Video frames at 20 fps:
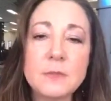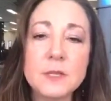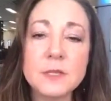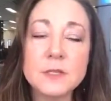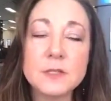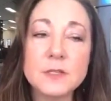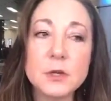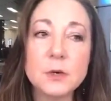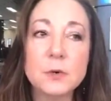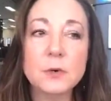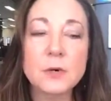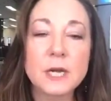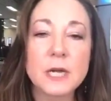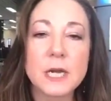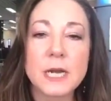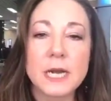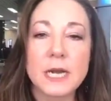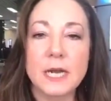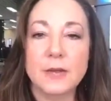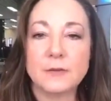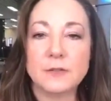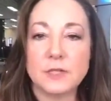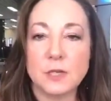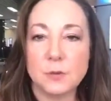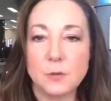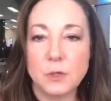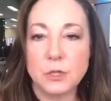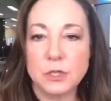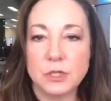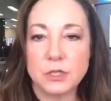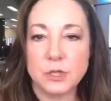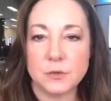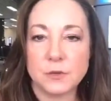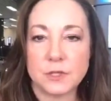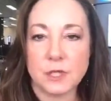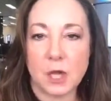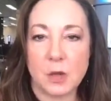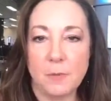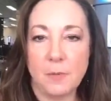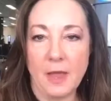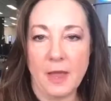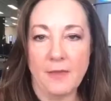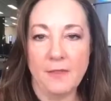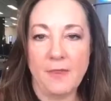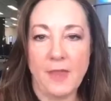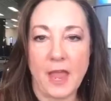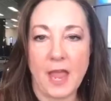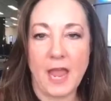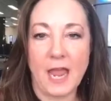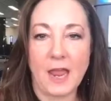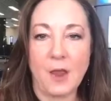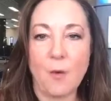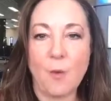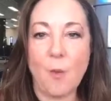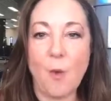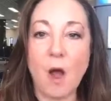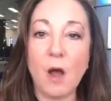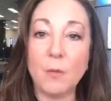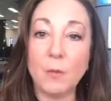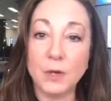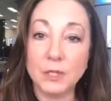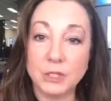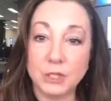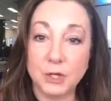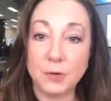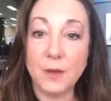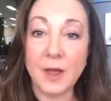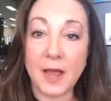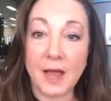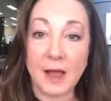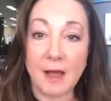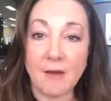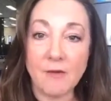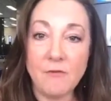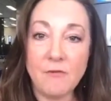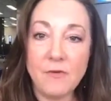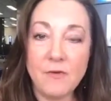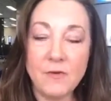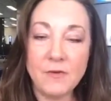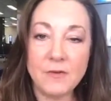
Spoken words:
So if someone shows up and they want what you have,